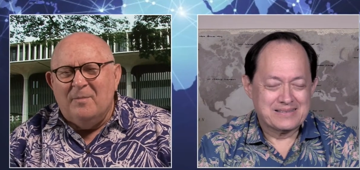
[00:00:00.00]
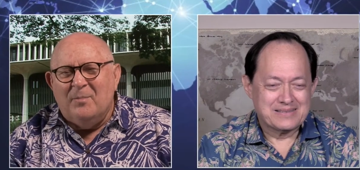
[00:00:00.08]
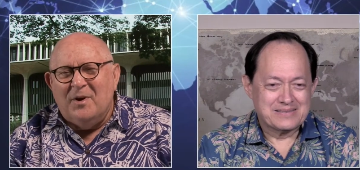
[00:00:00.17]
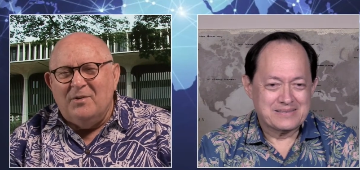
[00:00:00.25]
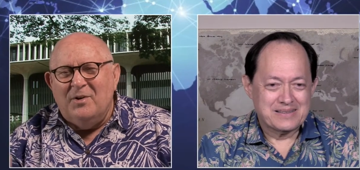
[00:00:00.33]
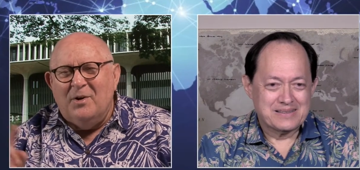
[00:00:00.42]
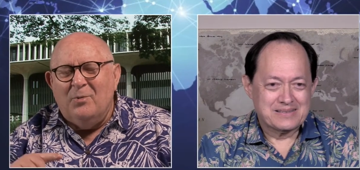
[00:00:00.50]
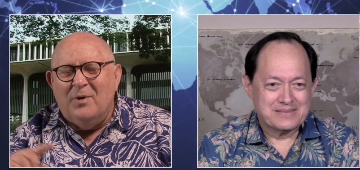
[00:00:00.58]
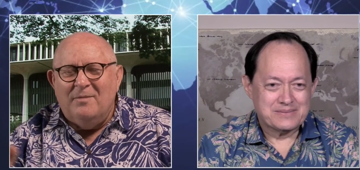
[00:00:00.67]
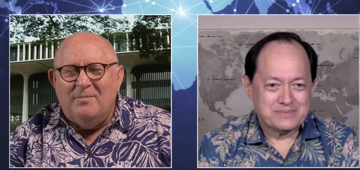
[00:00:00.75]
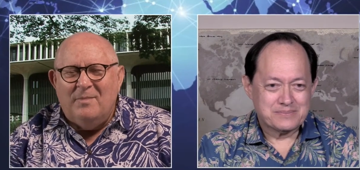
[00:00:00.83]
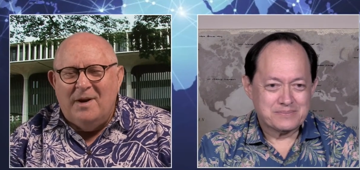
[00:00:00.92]
Speaker 1: But you know
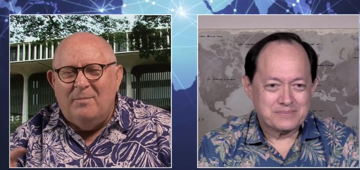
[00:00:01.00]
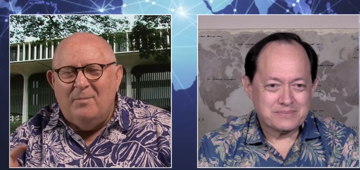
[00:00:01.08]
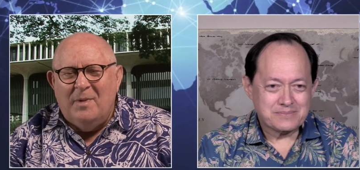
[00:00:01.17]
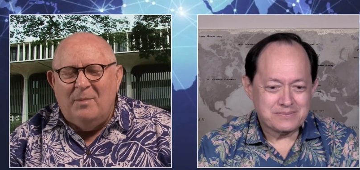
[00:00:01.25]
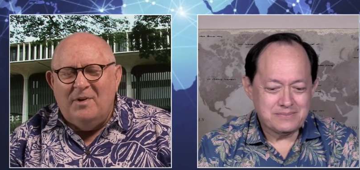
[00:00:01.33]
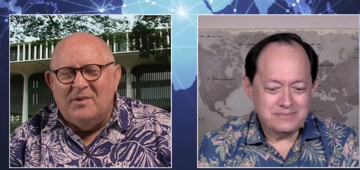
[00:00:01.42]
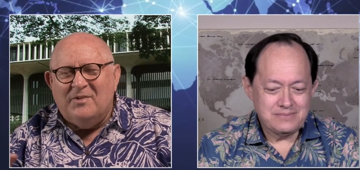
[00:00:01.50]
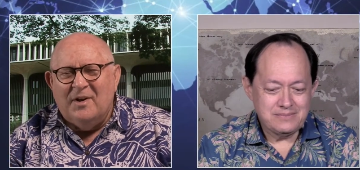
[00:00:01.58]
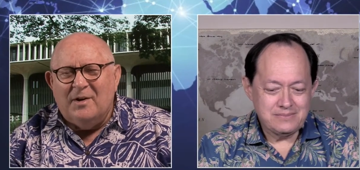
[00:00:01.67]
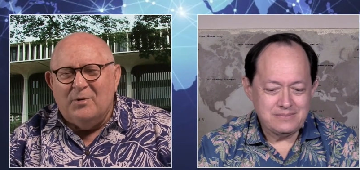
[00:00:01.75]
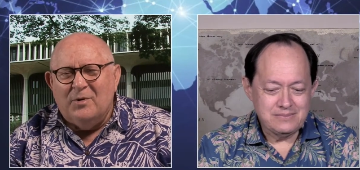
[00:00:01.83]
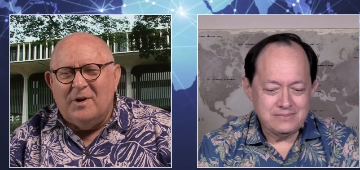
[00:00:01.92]
what? maybe it's
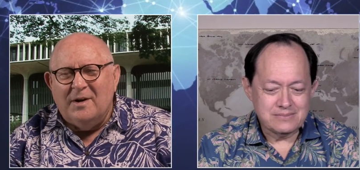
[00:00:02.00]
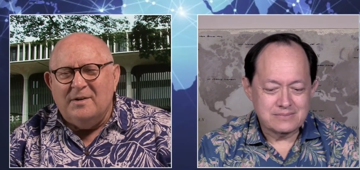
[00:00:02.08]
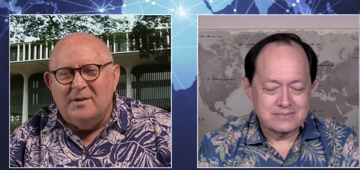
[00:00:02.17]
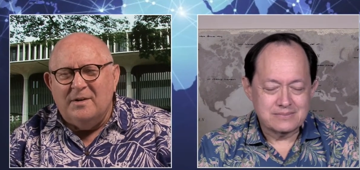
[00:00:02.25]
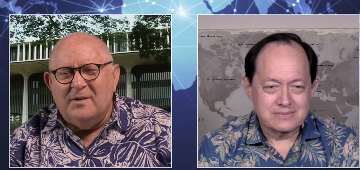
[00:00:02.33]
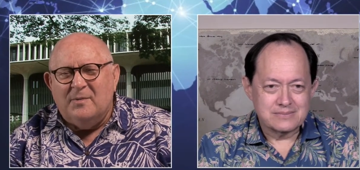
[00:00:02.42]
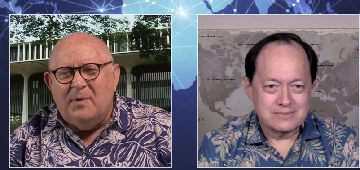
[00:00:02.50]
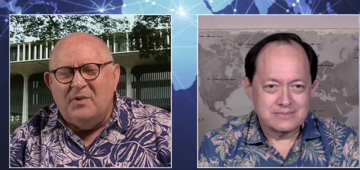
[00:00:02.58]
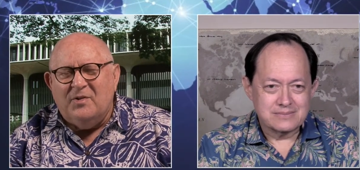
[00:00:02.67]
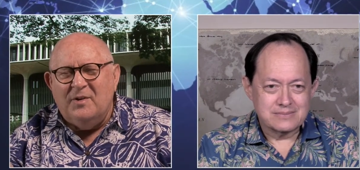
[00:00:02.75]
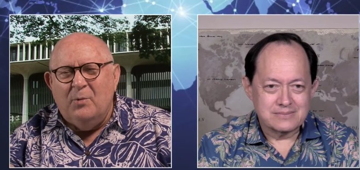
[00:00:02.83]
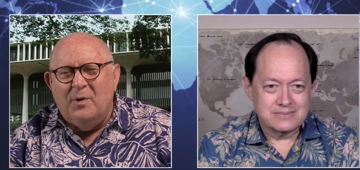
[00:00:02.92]
not a good idea,
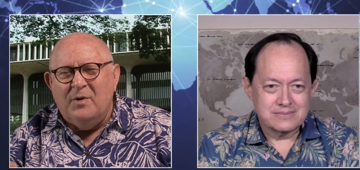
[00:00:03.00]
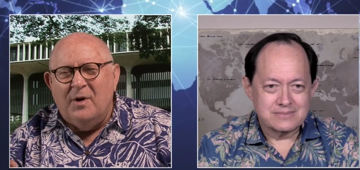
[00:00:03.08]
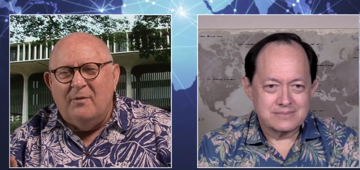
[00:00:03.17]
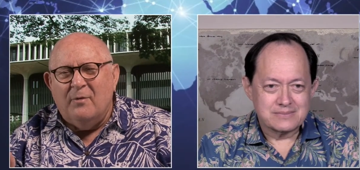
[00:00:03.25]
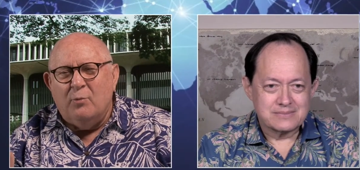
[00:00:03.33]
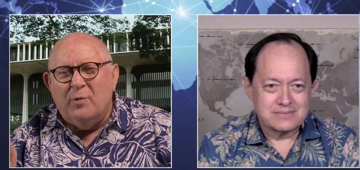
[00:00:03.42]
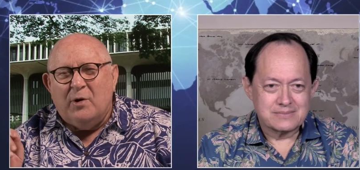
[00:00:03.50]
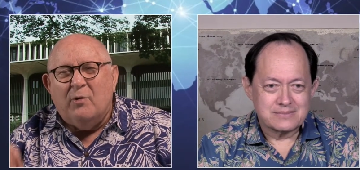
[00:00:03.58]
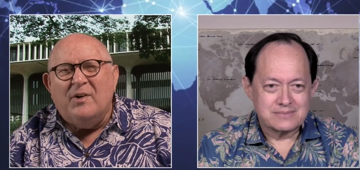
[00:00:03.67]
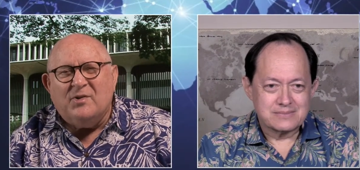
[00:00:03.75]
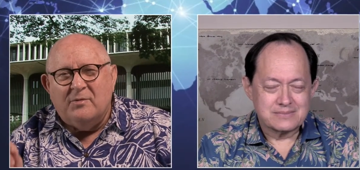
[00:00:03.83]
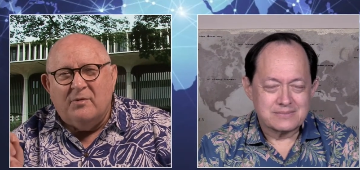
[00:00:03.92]
especially when you have a
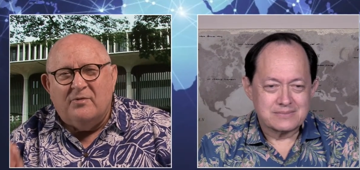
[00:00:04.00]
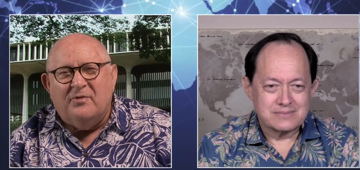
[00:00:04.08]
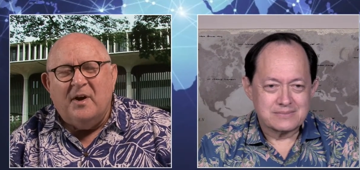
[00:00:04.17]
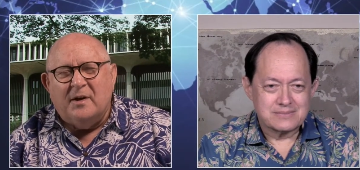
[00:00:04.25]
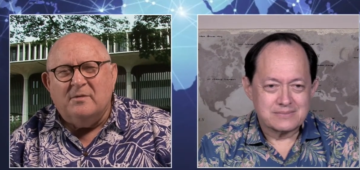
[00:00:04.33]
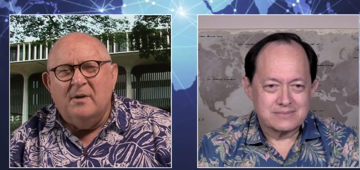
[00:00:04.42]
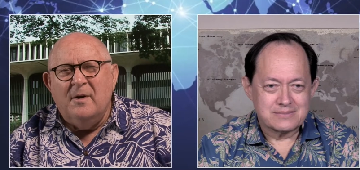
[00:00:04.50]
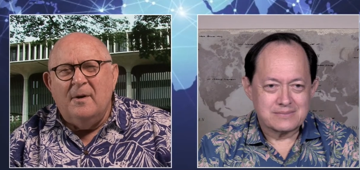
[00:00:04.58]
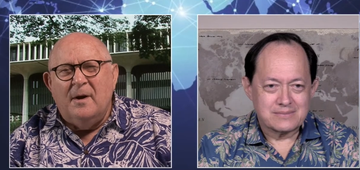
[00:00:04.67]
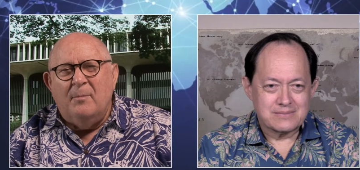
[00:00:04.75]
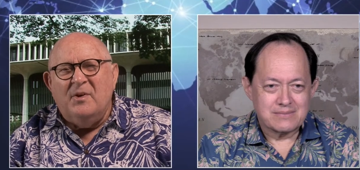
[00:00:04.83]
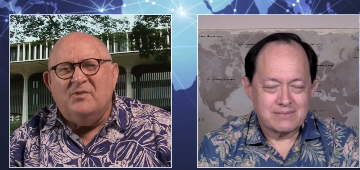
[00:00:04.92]
regressive effect
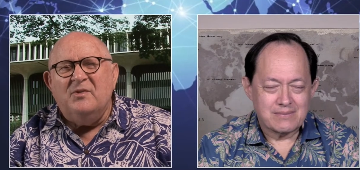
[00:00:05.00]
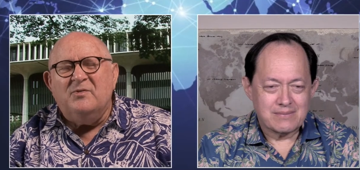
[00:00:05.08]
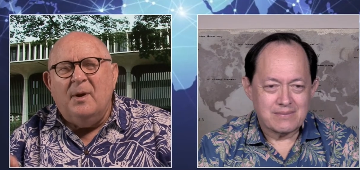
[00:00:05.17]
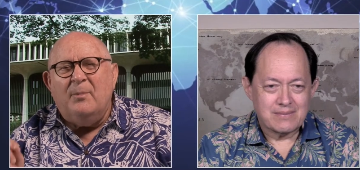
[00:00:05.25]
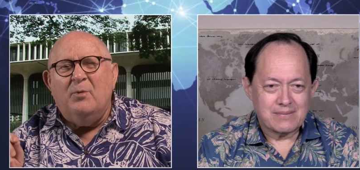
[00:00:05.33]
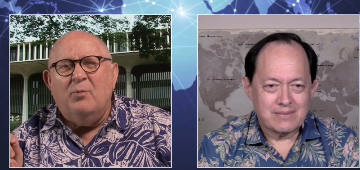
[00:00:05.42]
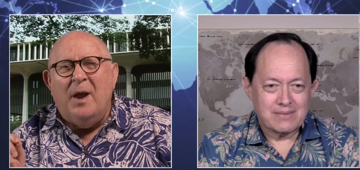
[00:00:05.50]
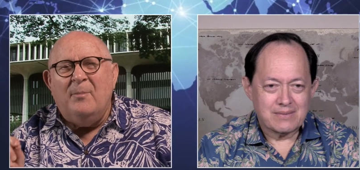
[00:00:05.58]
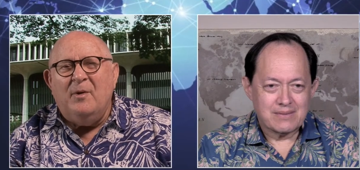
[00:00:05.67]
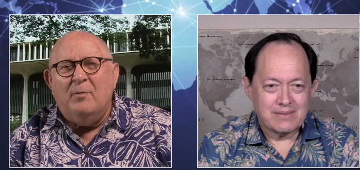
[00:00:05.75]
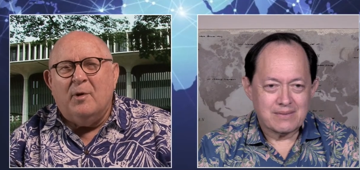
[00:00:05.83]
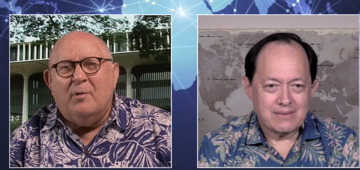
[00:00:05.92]
I mean, it's a double
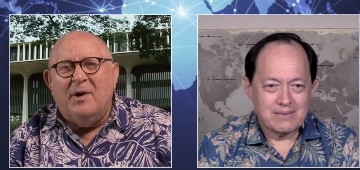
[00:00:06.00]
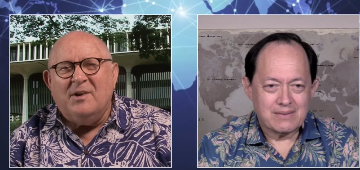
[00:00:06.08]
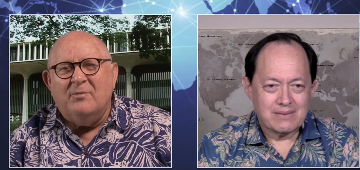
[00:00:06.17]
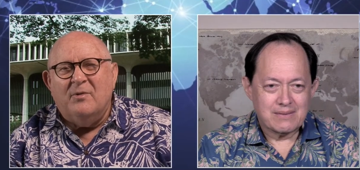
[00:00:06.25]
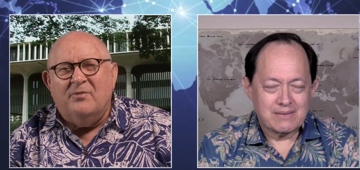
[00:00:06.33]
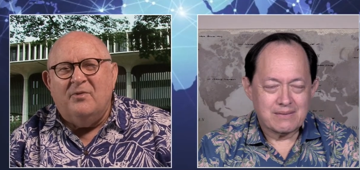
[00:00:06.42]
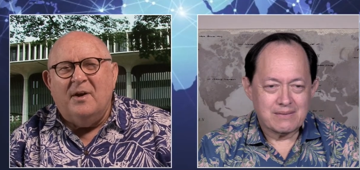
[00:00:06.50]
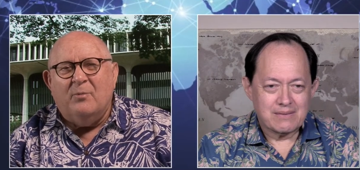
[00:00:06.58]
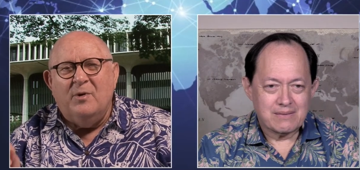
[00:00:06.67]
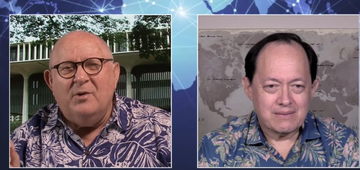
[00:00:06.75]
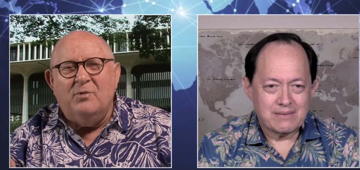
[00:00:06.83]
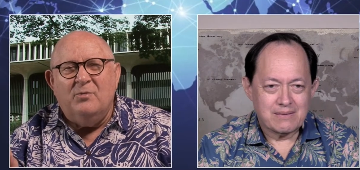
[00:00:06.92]
whammy regressive
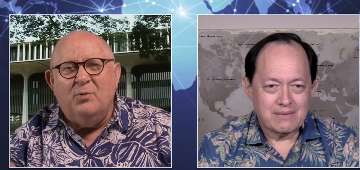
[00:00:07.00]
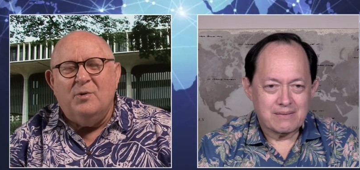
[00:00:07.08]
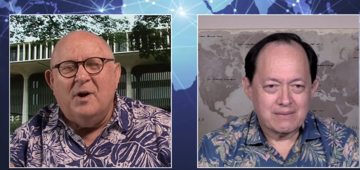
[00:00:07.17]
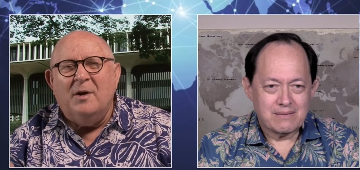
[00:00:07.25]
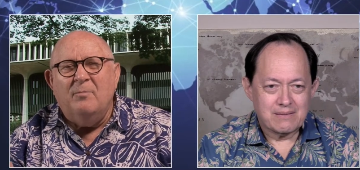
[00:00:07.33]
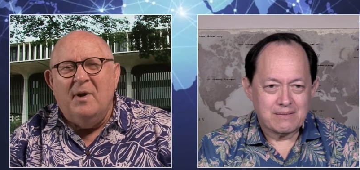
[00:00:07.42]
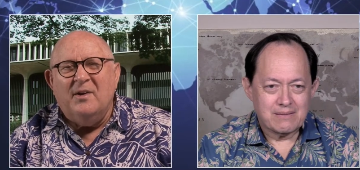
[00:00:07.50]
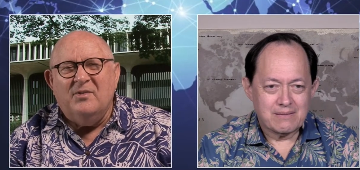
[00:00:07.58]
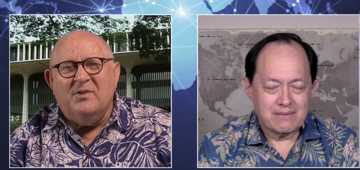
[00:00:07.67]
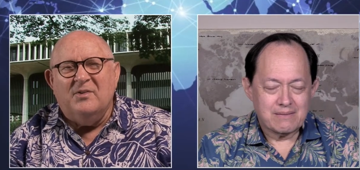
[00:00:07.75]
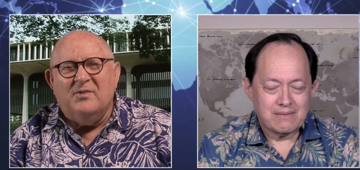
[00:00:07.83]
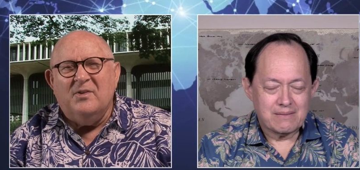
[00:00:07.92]
effect when you do it on
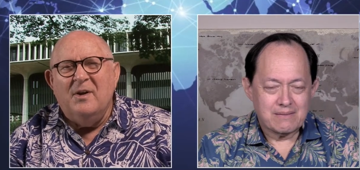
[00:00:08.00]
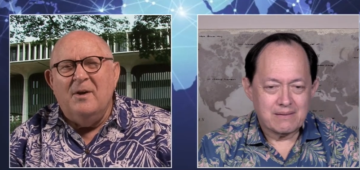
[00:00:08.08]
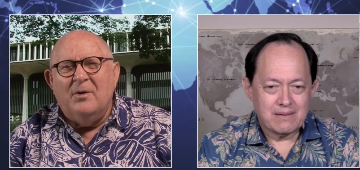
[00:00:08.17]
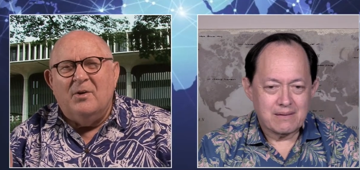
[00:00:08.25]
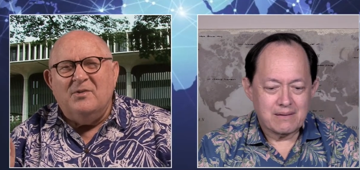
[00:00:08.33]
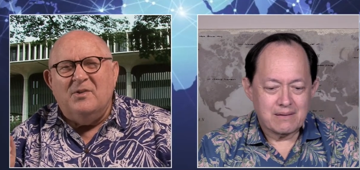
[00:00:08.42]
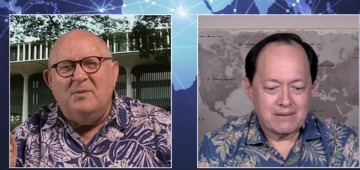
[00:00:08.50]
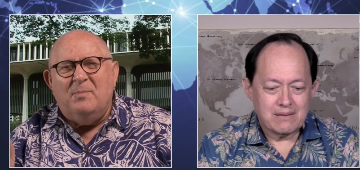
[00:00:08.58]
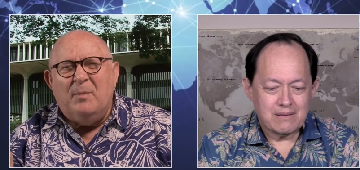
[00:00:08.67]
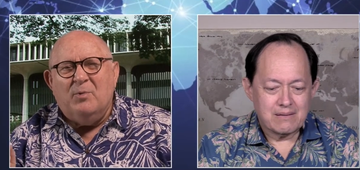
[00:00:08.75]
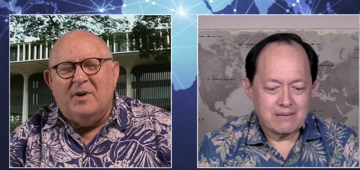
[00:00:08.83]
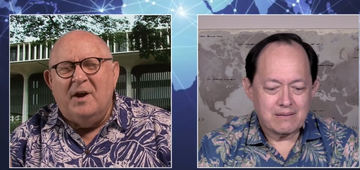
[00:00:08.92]
medicines because these
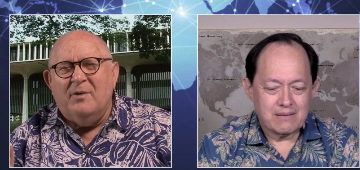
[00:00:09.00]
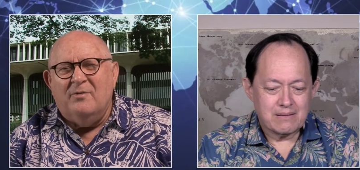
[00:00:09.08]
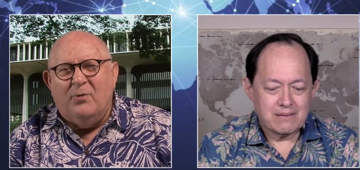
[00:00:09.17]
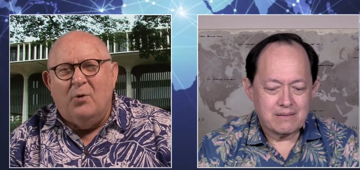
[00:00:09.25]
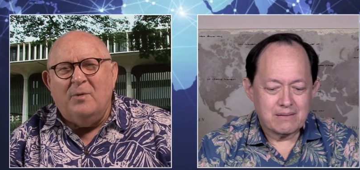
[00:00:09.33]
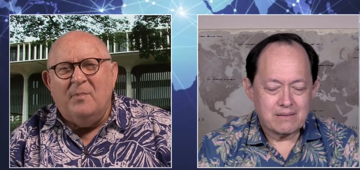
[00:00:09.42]
people can't afford